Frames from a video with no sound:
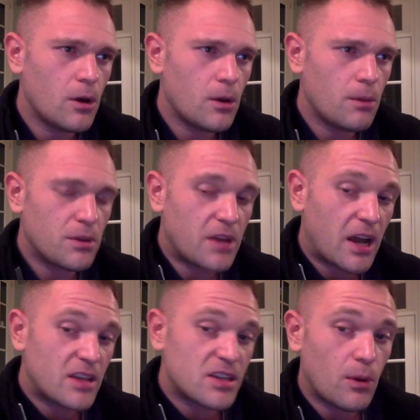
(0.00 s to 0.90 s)
But
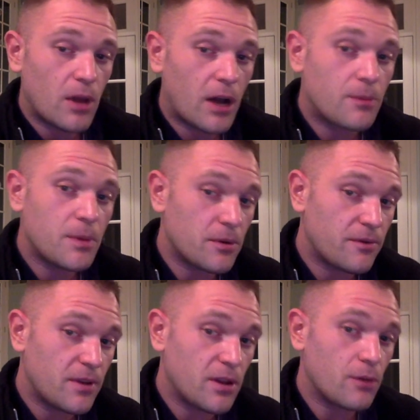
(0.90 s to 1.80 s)
that's how a lot of people are
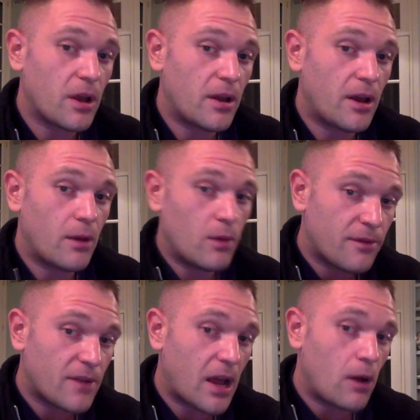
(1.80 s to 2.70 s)
feeling right now.
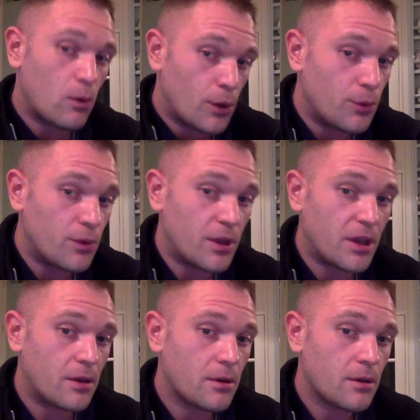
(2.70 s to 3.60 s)
Left out, lonely.